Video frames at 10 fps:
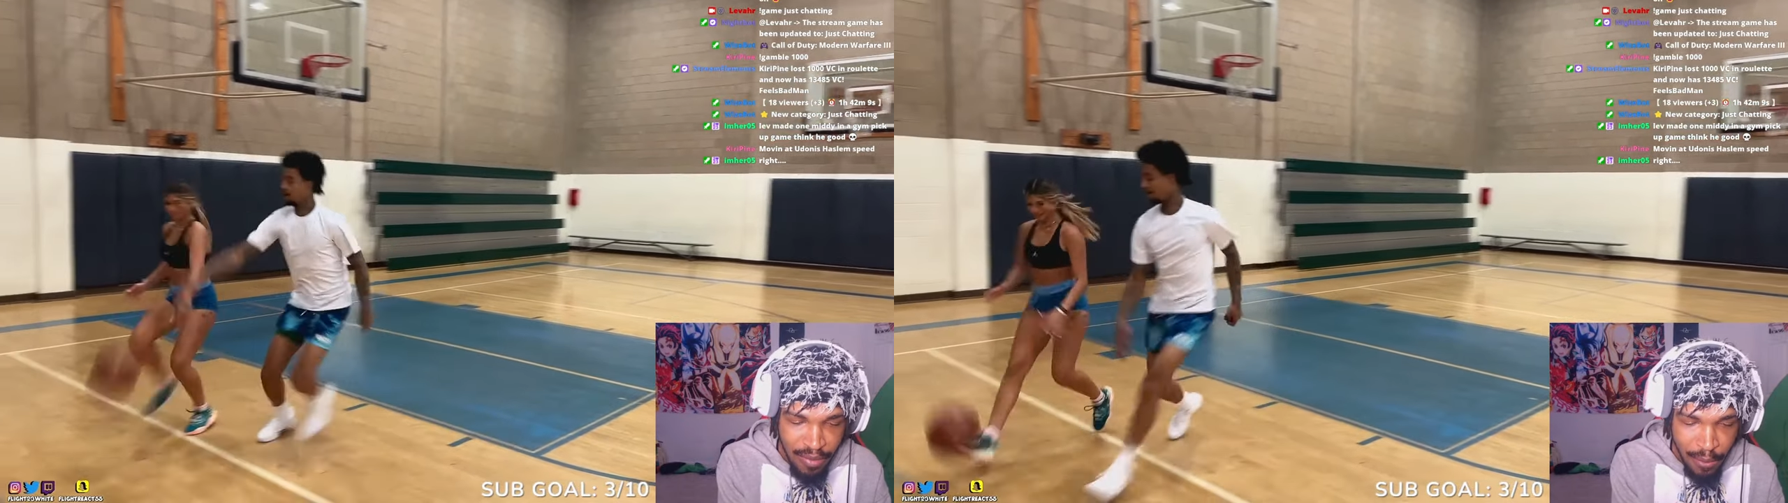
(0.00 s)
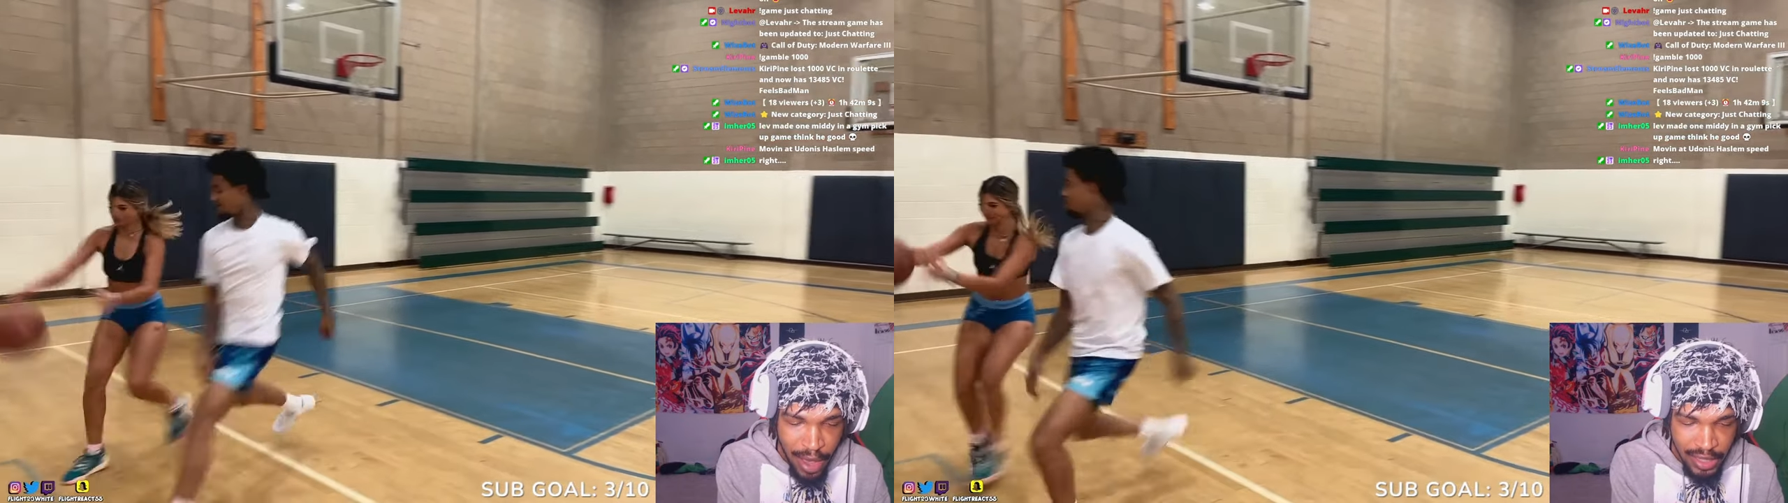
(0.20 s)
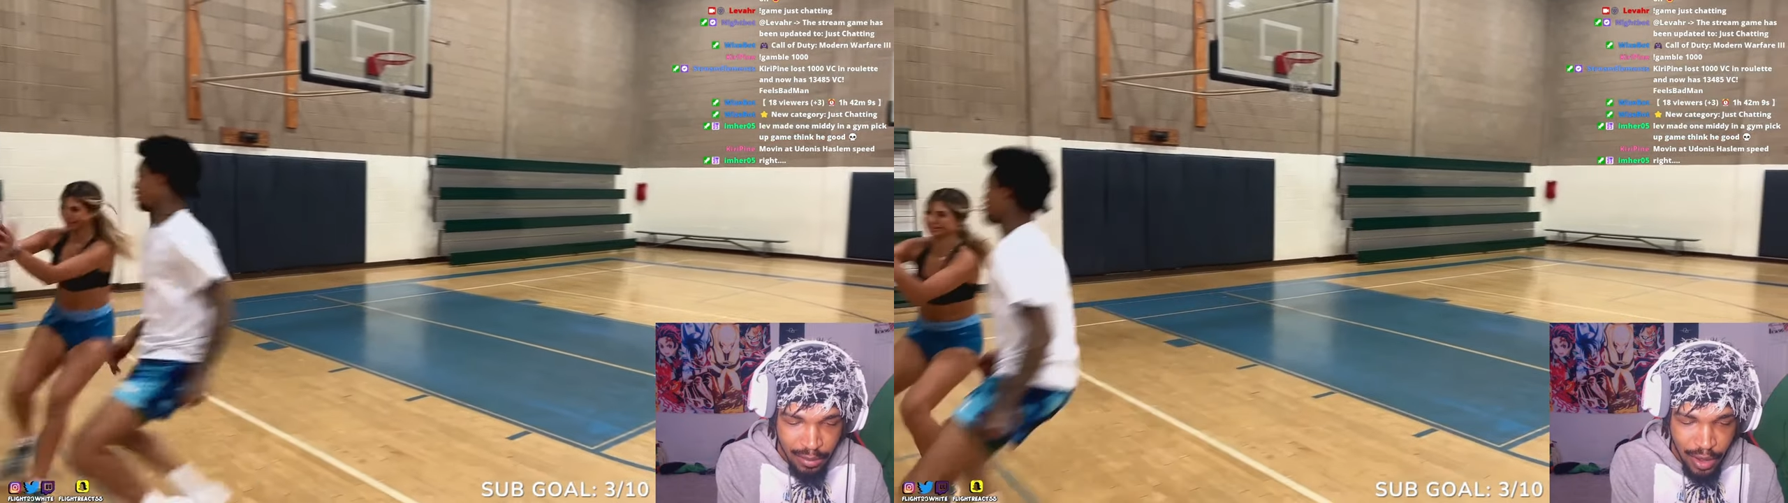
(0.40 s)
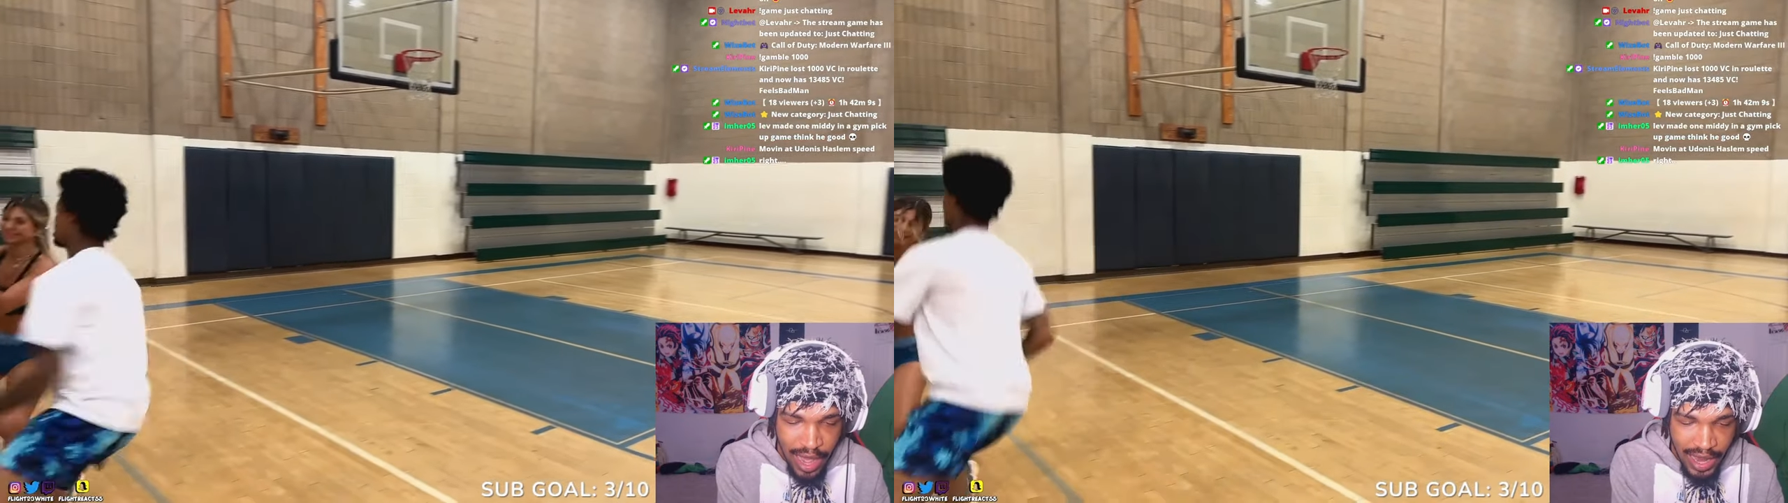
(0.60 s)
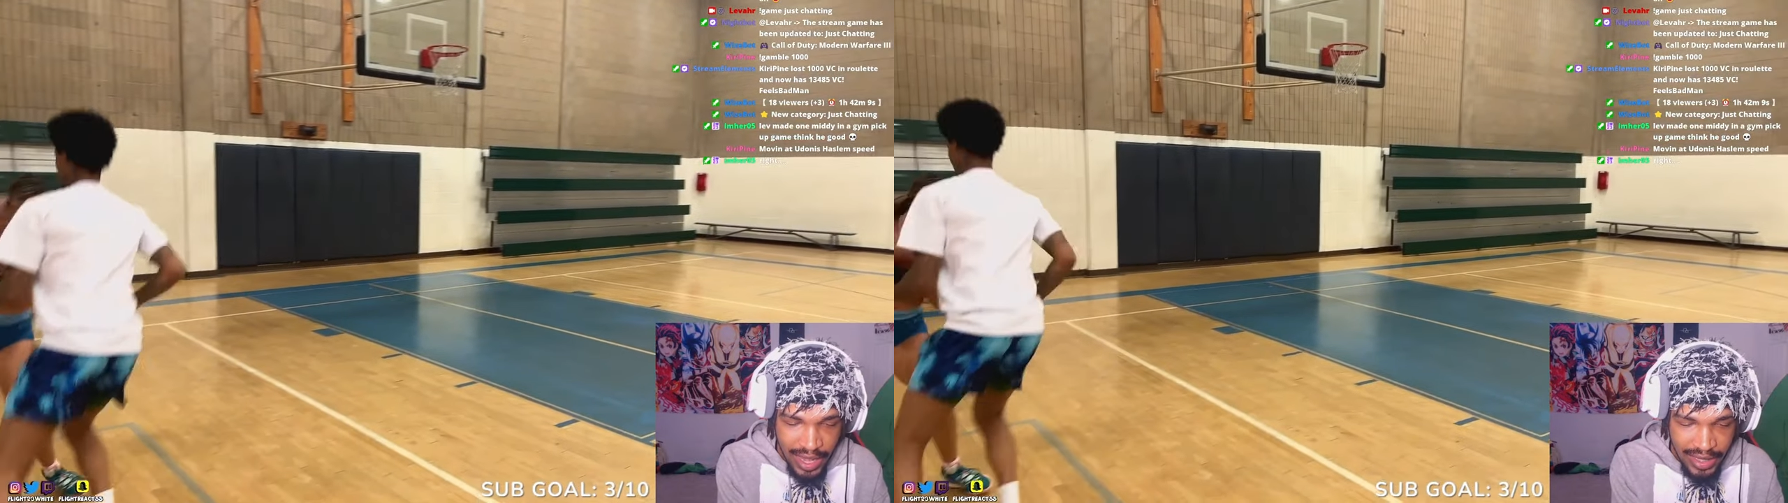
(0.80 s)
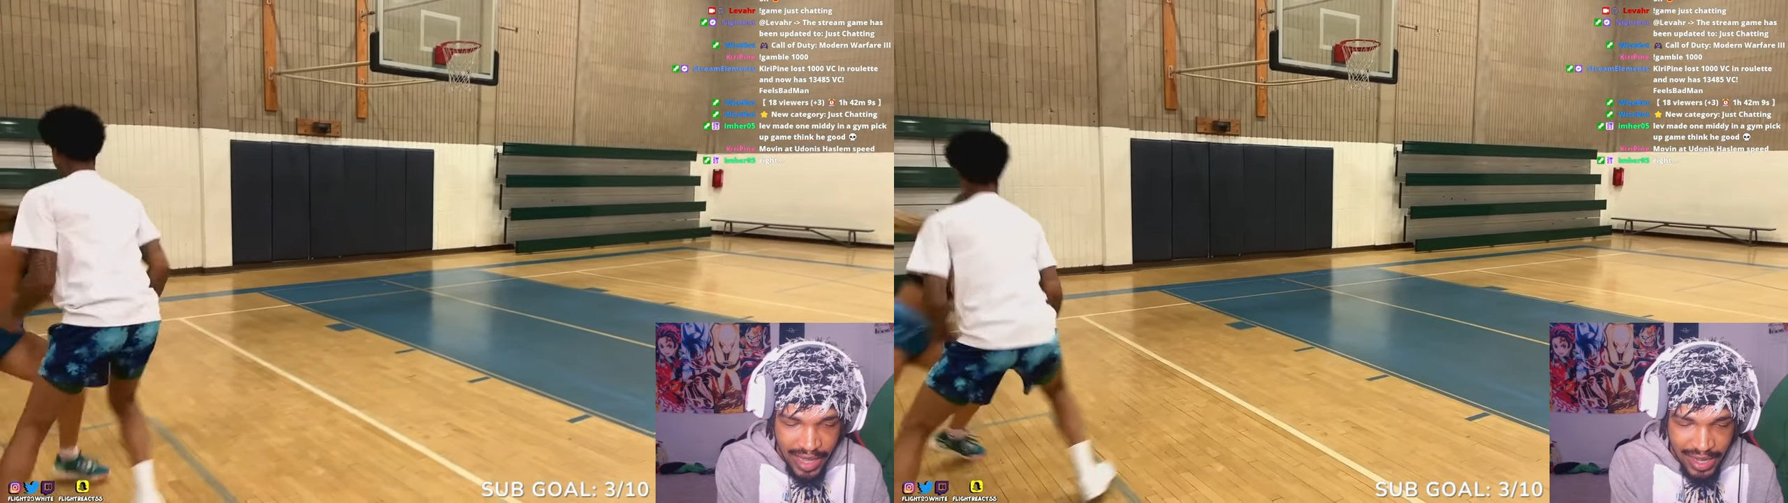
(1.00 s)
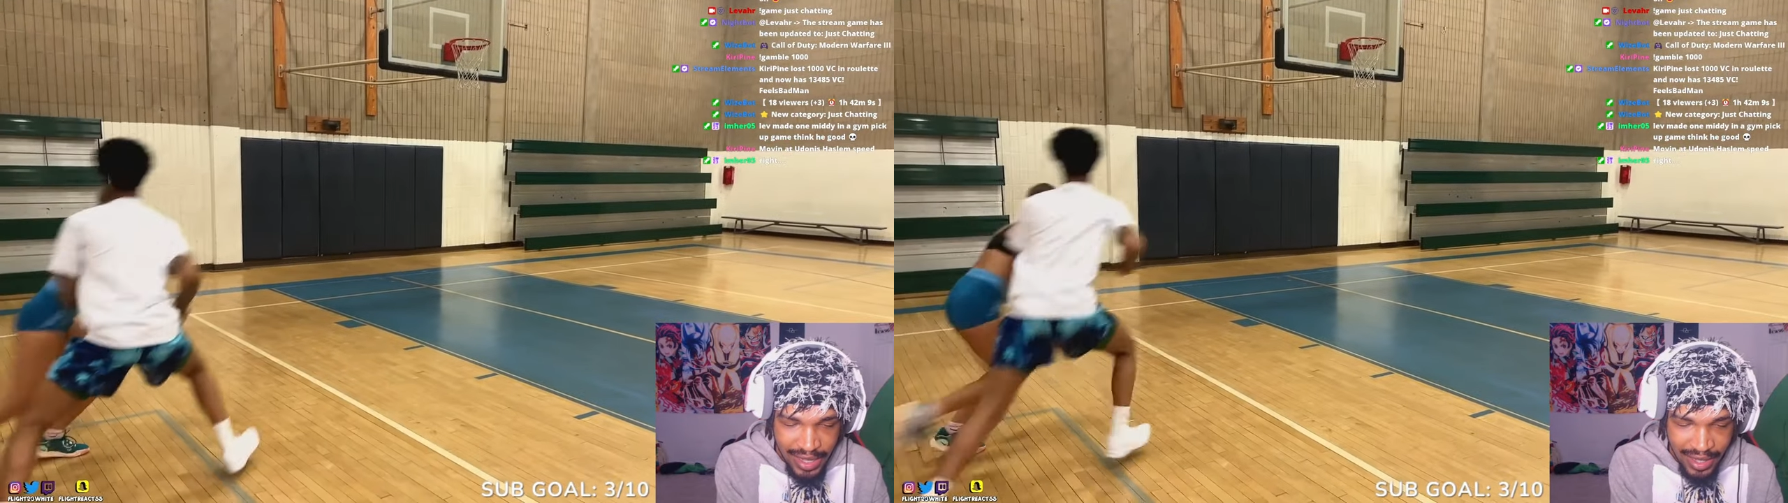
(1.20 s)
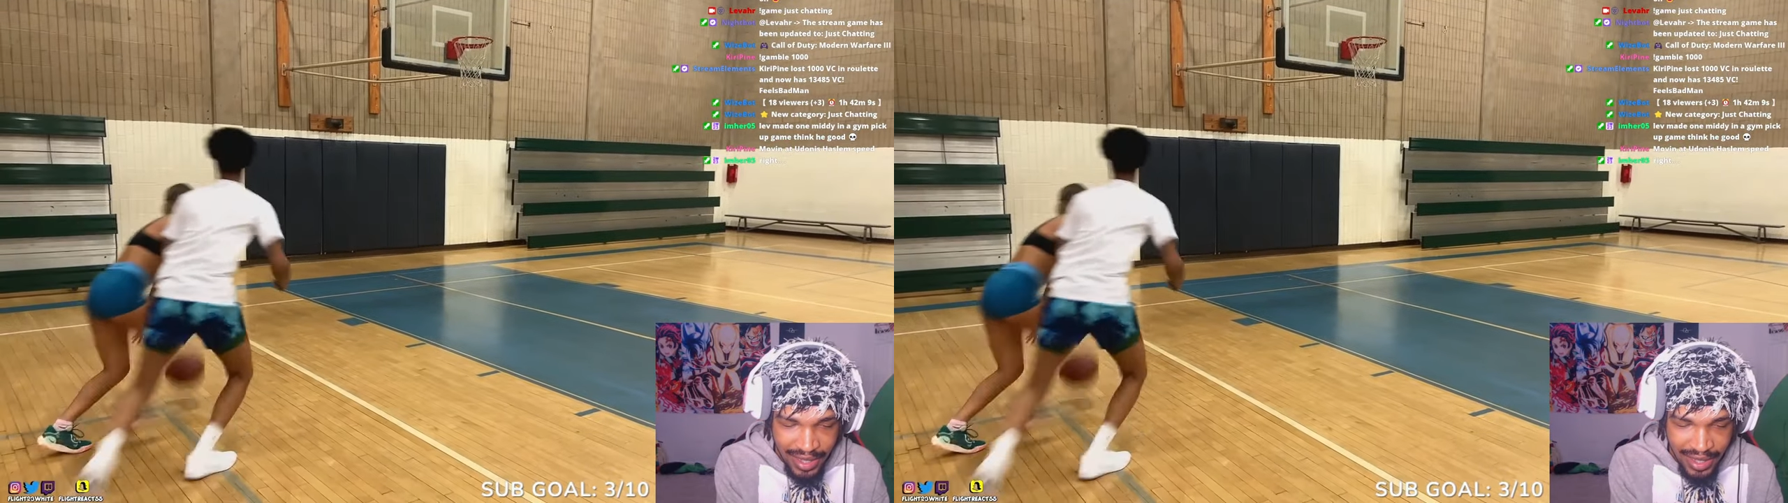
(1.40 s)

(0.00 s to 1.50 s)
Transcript: basketball highlights, nigga?